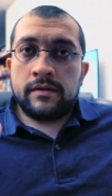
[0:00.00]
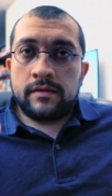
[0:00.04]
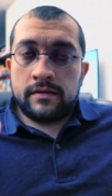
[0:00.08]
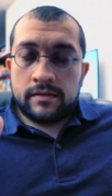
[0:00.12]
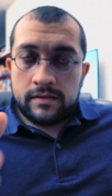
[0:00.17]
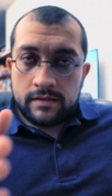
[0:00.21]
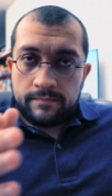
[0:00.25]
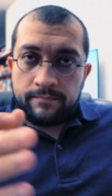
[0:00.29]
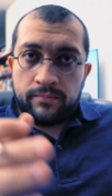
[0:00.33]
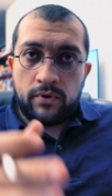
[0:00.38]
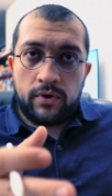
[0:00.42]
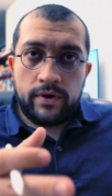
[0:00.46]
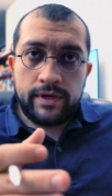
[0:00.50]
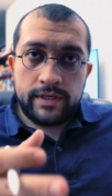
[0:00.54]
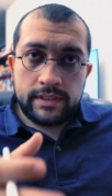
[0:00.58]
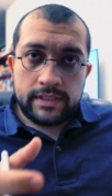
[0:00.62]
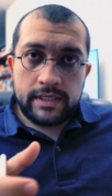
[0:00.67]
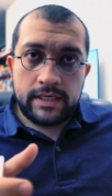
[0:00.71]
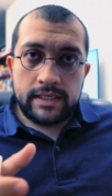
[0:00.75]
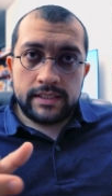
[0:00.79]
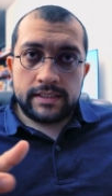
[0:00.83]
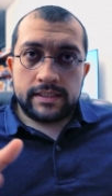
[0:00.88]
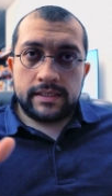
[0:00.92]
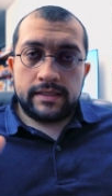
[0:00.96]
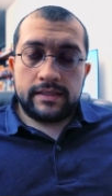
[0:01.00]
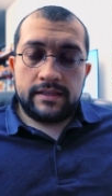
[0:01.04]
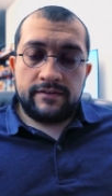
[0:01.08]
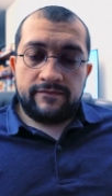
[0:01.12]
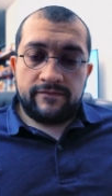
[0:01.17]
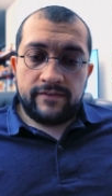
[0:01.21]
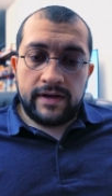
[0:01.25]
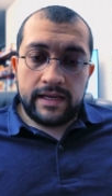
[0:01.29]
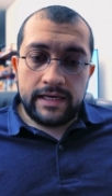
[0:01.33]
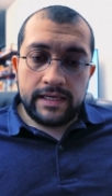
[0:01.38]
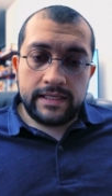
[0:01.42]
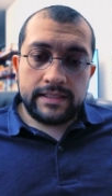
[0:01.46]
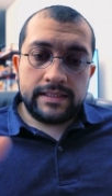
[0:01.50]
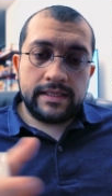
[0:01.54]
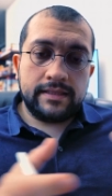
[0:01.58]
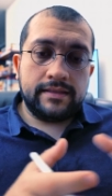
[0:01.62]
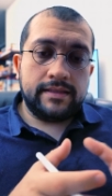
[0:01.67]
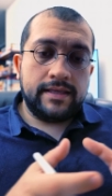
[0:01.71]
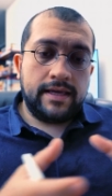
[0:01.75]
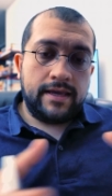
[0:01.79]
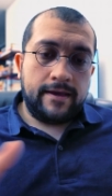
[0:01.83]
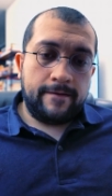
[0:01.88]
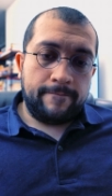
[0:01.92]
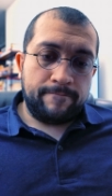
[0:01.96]
the point is the
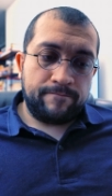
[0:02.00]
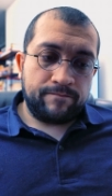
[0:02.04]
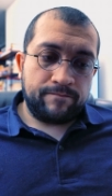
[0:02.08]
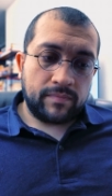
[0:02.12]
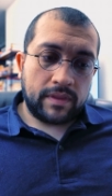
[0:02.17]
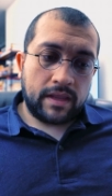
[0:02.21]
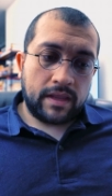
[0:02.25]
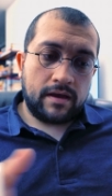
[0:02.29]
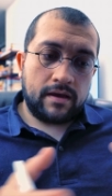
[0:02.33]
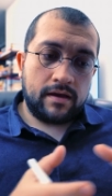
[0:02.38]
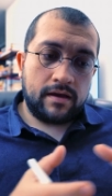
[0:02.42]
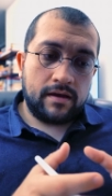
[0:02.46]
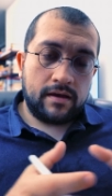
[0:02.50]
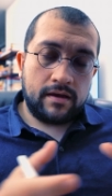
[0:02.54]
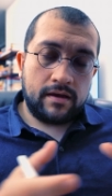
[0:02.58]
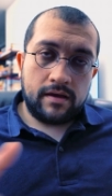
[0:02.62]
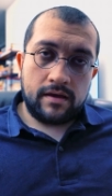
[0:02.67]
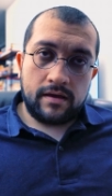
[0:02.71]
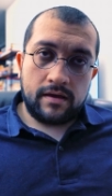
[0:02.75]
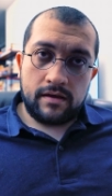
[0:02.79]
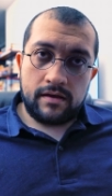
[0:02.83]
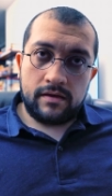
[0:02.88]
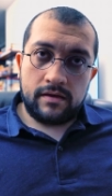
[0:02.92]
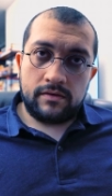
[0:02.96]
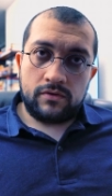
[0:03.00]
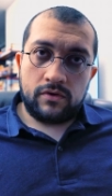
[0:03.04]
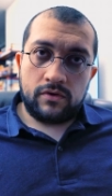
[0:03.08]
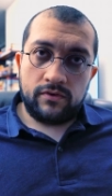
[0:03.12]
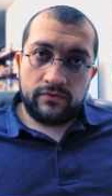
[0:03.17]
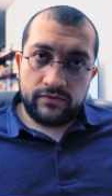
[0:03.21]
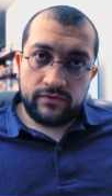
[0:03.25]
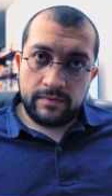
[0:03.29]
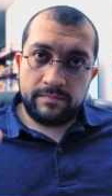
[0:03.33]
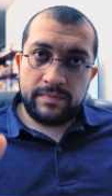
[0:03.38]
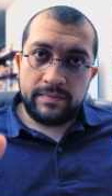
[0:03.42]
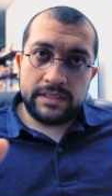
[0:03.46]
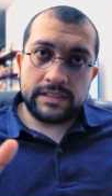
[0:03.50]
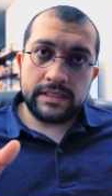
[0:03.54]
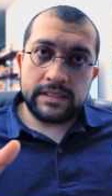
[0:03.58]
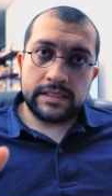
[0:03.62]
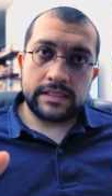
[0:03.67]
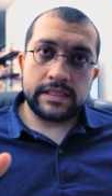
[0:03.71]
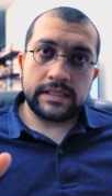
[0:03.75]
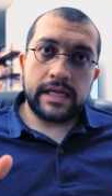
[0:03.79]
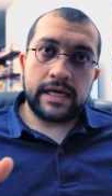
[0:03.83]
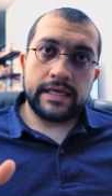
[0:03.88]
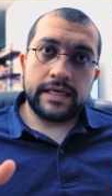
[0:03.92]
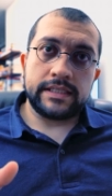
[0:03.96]
validity of the
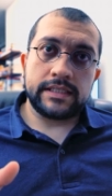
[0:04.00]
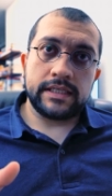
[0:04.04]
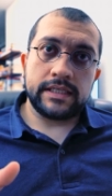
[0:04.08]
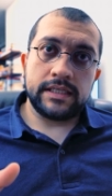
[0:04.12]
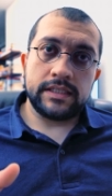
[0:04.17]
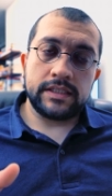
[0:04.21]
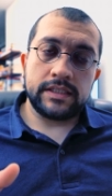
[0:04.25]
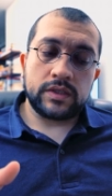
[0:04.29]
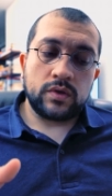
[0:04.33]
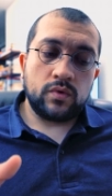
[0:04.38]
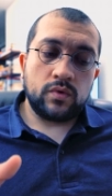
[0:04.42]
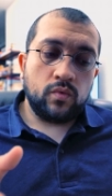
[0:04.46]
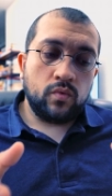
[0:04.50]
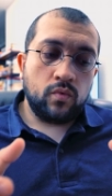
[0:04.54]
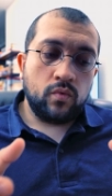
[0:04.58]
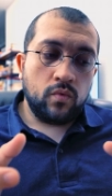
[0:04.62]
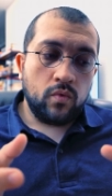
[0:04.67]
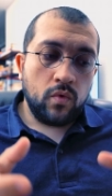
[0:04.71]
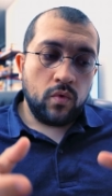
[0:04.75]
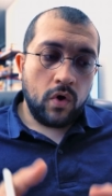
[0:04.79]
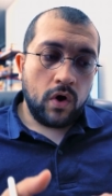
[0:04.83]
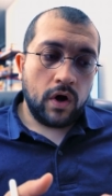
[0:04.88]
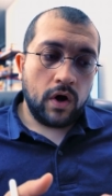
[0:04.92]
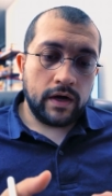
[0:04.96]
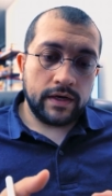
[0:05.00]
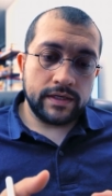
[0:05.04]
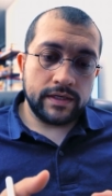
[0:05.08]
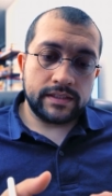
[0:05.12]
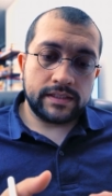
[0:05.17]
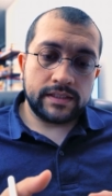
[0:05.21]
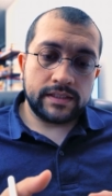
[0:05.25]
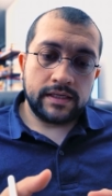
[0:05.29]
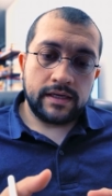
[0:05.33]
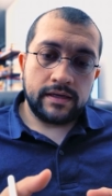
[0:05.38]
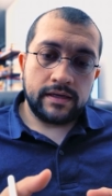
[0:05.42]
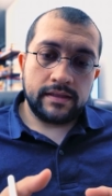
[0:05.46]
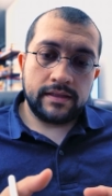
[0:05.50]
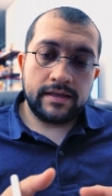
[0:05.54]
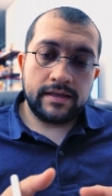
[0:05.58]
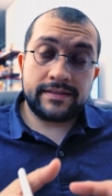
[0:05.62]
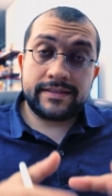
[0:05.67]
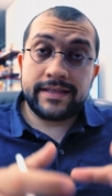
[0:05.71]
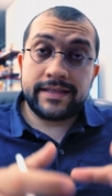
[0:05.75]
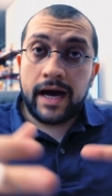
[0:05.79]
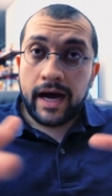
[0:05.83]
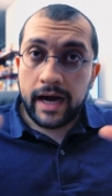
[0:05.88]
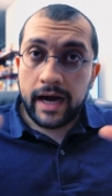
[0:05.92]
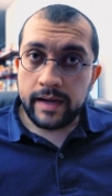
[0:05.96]
business license was the
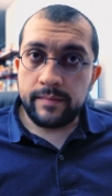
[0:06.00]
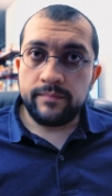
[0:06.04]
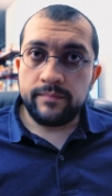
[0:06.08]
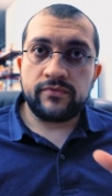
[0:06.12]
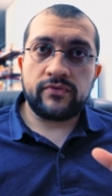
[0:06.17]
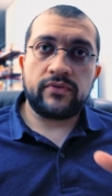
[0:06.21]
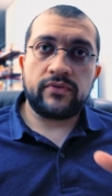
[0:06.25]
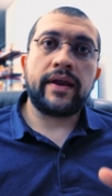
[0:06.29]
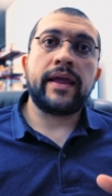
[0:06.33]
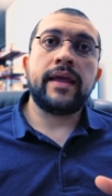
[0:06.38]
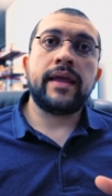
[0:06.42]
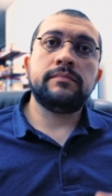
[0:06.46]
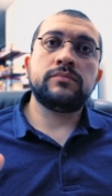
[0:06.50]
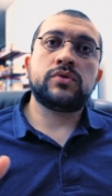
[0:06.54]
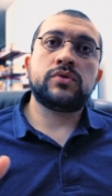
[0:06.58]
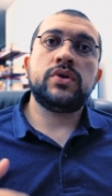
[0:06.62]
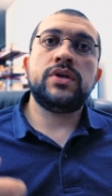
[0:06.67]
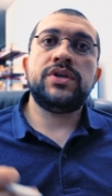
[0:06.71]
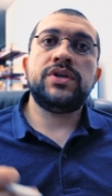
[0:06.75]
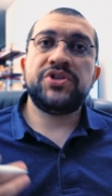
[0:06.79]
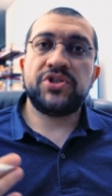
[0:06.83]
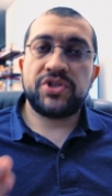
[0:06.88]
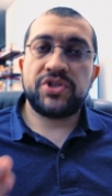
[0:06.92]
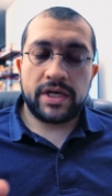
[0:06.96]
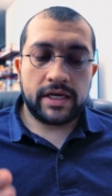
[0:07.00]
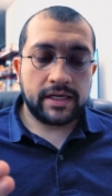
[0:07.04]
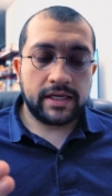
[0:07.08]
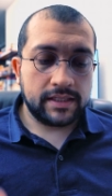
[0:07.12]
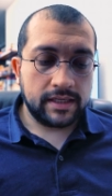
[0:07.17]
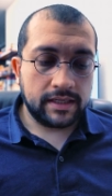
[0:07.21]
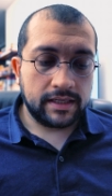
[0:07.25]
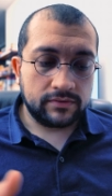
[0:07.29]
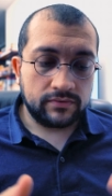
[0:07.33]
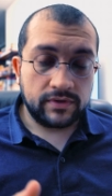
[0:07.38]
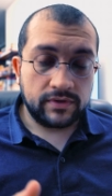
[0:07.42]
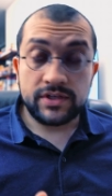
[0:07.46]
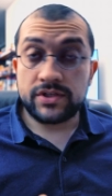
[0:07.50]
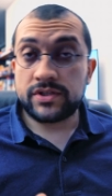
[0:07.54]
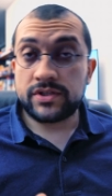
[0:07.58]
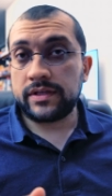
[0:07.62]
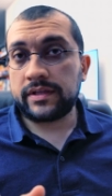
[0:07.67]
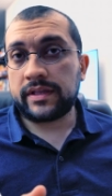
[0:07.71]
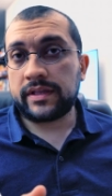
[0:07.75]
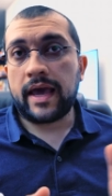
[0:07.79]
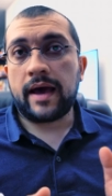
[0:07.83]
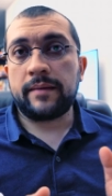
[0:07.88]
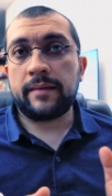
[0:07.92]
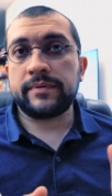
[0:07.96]
time frame to inject that
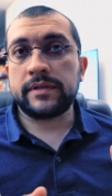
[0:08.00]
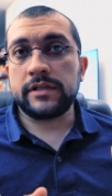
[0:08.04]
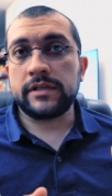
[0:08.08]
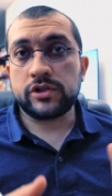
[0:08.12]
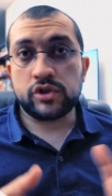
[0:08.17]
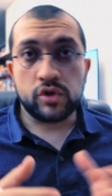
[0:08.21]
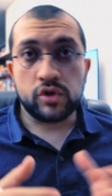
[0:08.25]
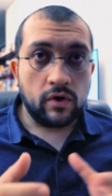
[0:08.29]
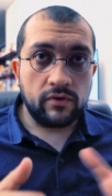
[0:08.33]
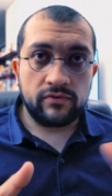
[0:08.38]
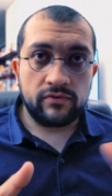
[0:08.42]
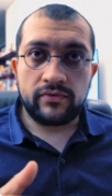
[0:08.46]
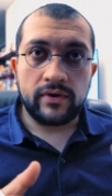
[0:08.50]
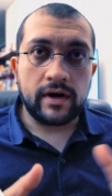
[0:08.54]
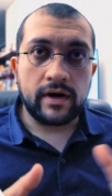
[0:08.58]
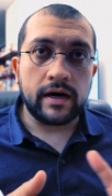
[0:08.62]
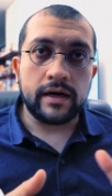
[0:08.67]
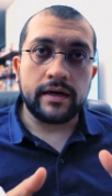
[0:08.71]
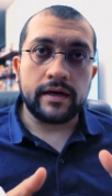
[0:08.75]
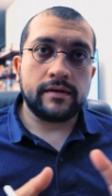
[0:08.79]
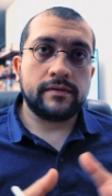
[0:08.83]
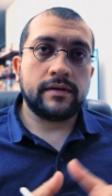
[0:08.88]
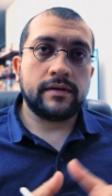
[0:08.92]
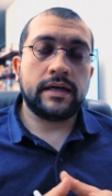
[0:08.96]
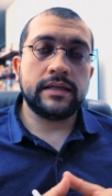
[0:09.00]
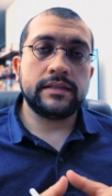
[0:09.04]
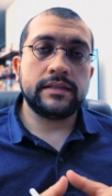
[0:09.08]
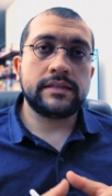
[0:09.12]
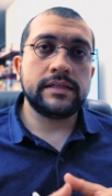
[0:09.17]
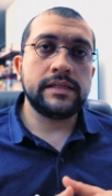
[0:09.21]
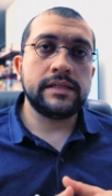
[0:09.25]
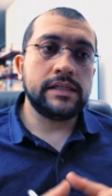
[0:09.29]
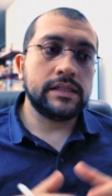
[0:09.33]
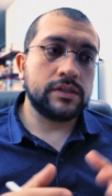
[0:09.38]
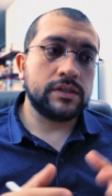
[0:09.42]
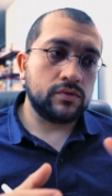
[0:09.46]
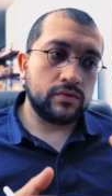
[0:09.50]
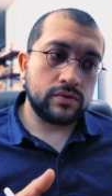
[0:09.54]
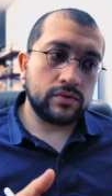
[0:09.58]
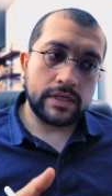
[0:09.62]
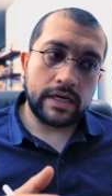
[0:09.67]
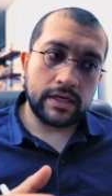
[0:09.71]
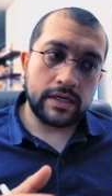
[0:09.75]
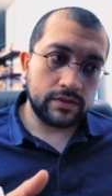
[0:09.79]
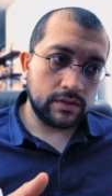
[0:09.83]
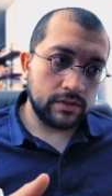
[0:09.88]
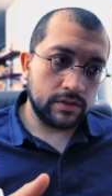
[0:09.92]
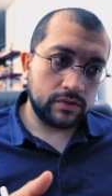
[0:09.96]
registered capital so far until
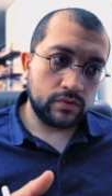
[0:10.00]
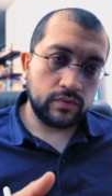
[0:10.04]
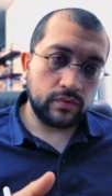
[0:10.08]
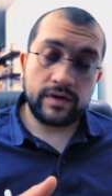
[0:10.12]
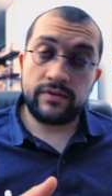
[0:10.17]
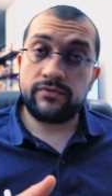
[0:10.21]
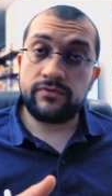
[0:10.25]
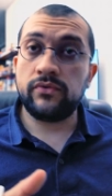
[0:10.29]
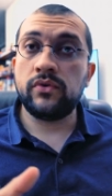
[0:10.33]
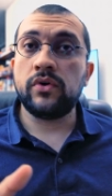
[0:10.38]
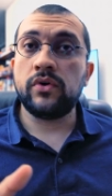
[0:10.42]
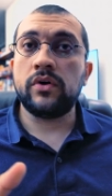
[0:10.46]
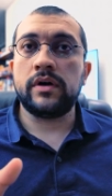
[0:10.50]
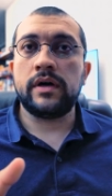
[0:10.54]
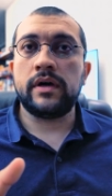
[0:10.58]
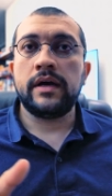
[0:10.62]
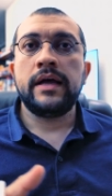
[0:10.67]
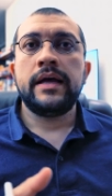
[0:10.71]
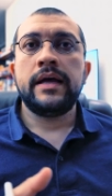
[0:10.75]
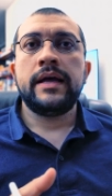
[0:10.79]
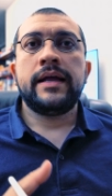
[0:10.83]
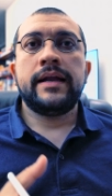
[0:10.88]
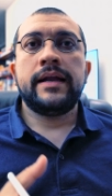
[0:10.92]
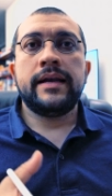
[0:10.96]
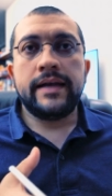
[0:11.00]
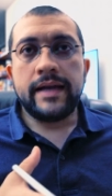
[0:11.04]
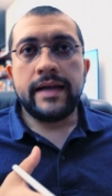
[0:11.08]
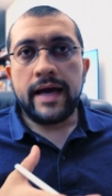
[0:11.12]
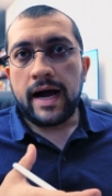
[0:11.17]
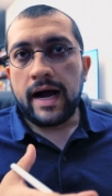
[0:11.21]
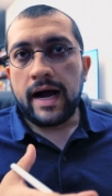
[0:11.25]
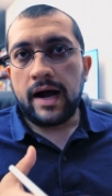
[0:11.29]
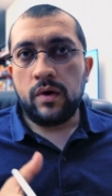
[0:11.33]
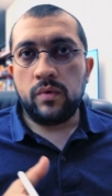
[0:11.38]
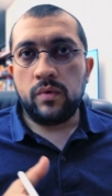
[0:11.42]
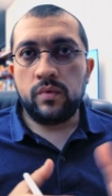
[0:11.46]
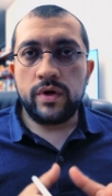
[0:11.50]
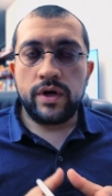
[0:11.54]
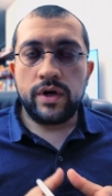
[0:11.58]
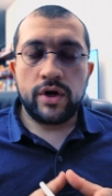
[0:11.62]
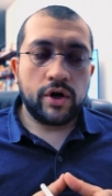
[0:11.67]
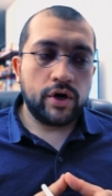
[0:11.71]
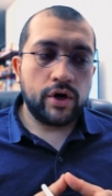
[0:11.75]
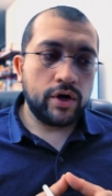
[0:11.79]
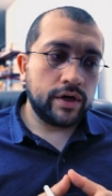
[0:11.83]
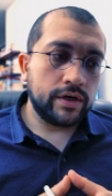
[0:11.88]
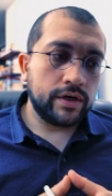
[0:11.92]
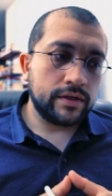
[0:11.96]
2024. Now we
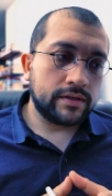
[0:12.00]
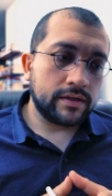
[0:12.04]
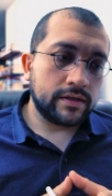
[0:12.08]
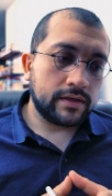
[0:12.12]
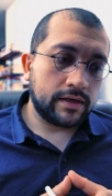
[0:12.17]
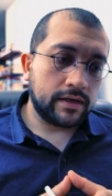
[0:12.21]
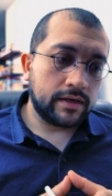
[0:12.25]
heard